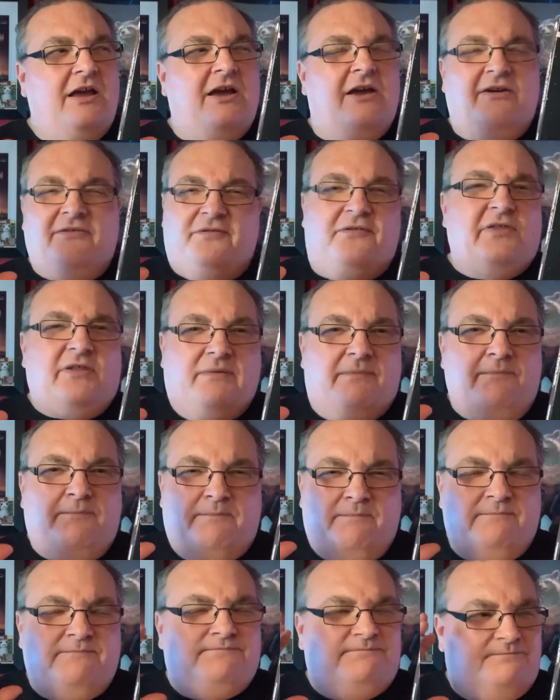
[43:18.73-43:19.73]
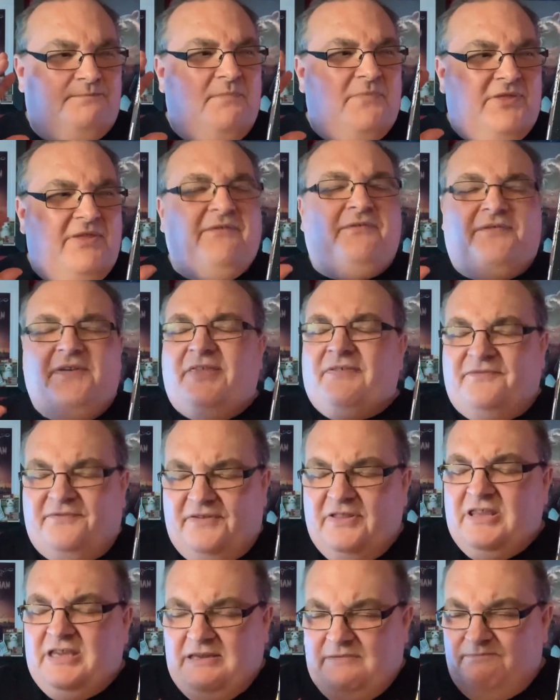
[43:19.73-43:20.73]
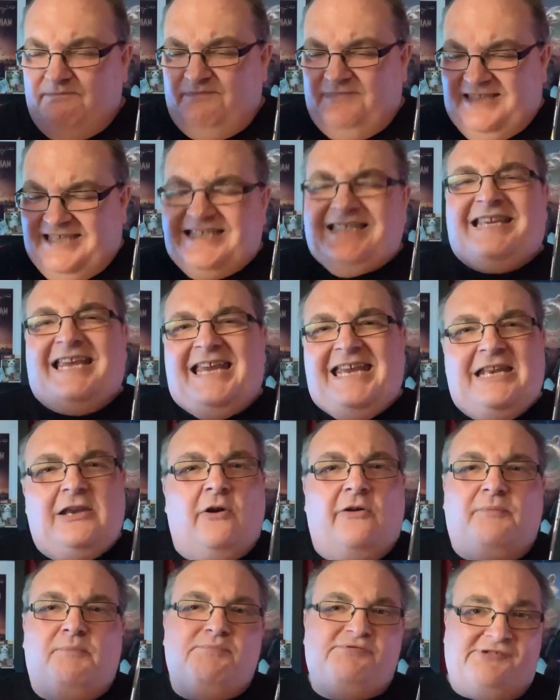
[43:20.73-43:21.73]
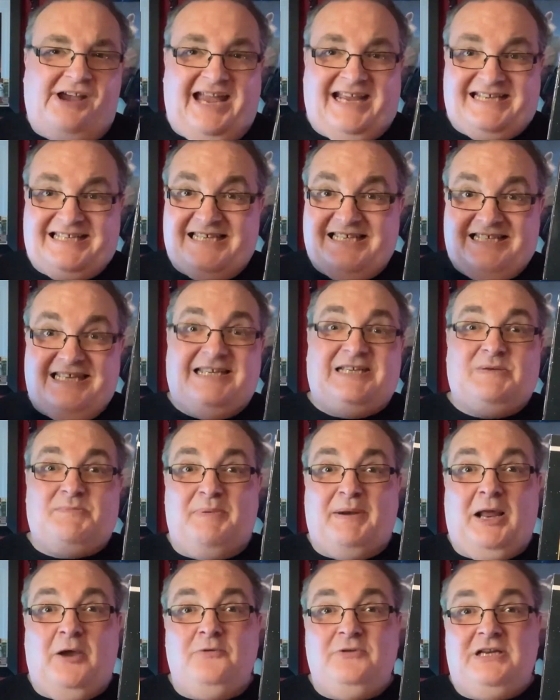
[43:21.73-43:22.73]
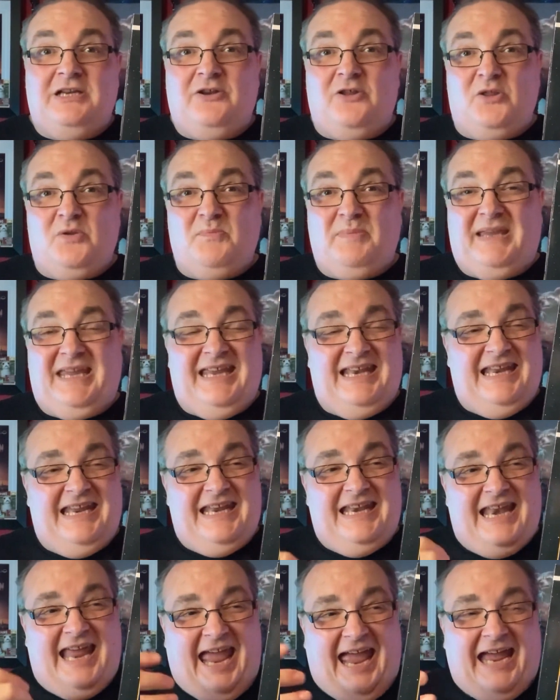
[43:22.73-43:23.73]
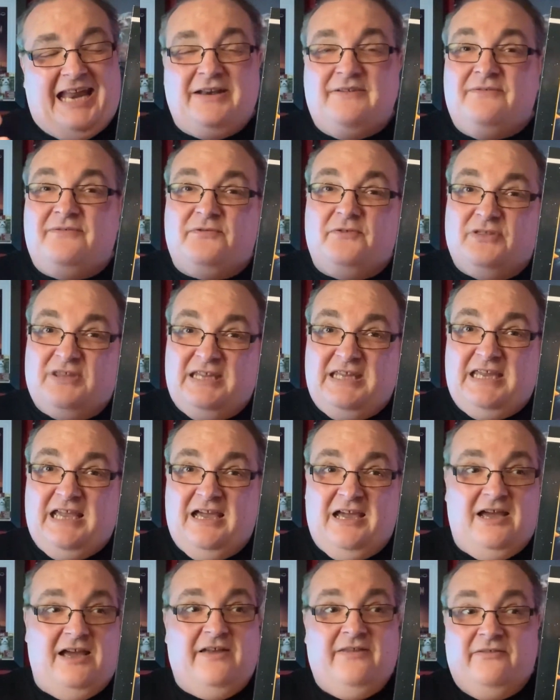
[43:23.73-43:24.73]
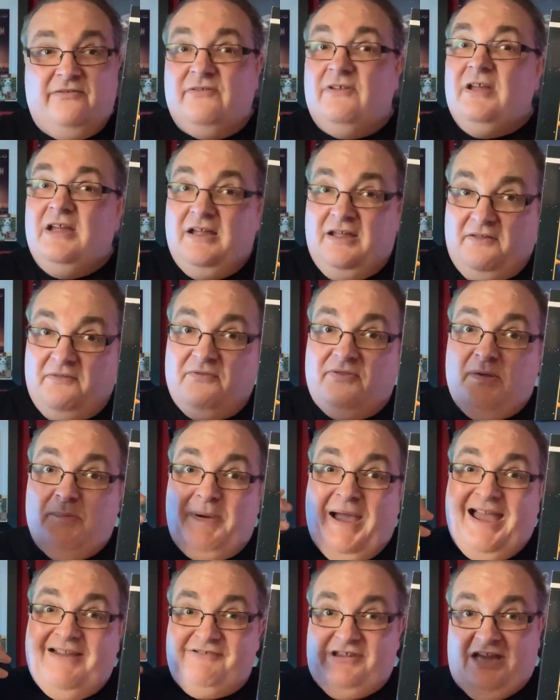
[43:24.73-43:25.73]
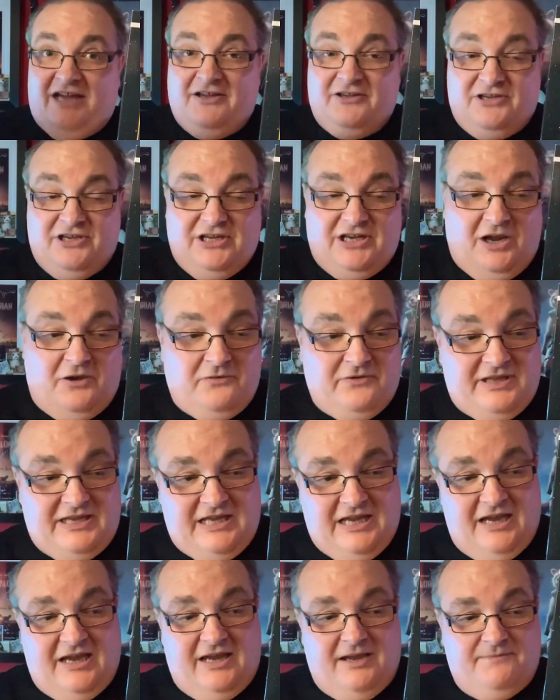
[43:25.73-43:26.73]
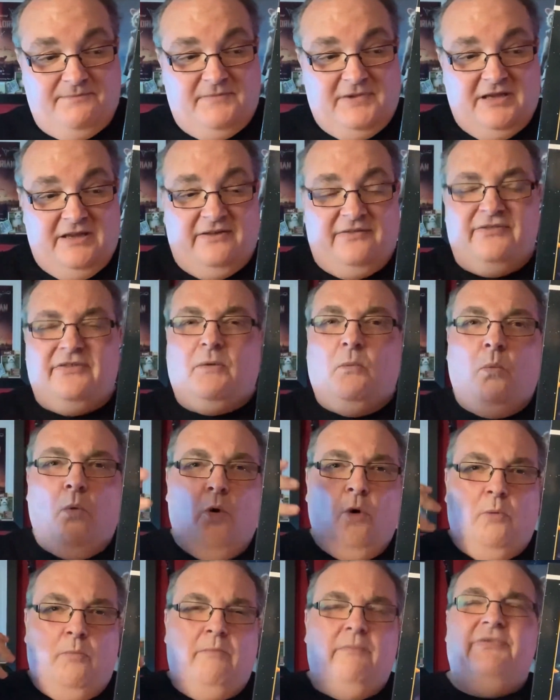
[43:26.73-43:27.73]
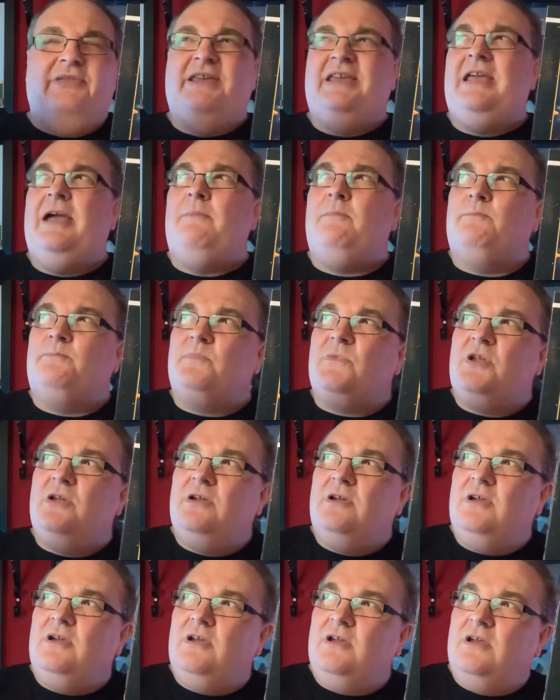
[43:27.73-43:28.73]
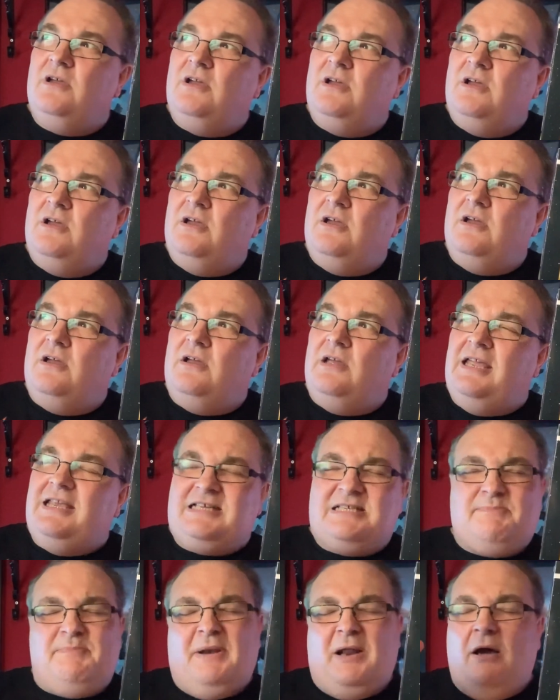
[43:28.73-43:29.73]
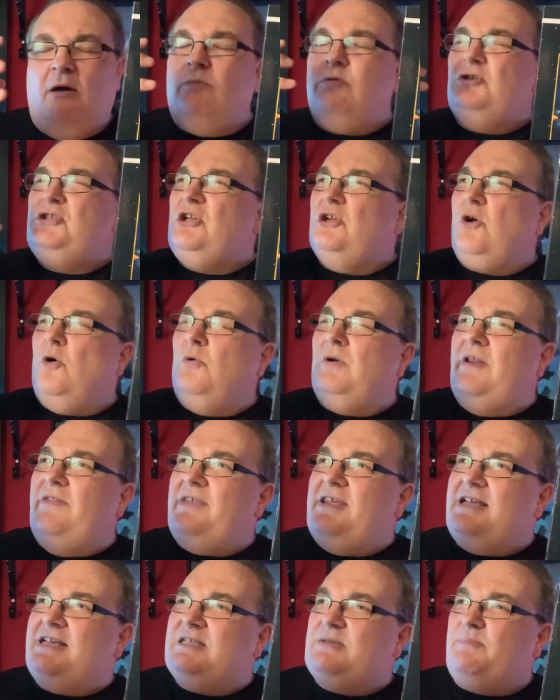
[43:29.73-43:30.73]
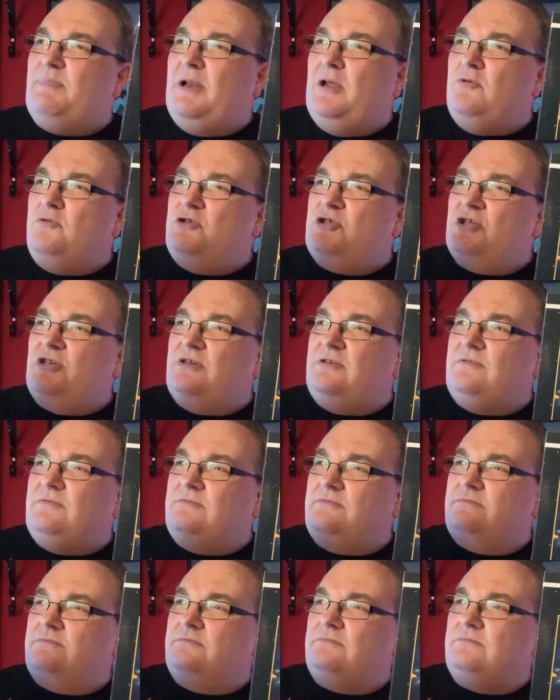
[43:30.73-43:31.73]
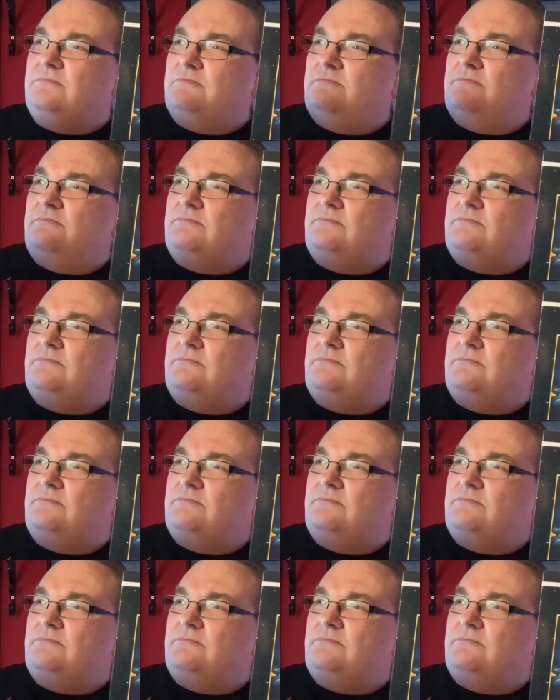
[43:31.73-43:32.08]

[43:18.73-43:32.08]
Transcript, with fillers: for the the, for, the, for the, the scene of Praxis exploding at the beginning and for the uh, the barrier, you know, the um, the warp, the um, expl what do you call it? The explosion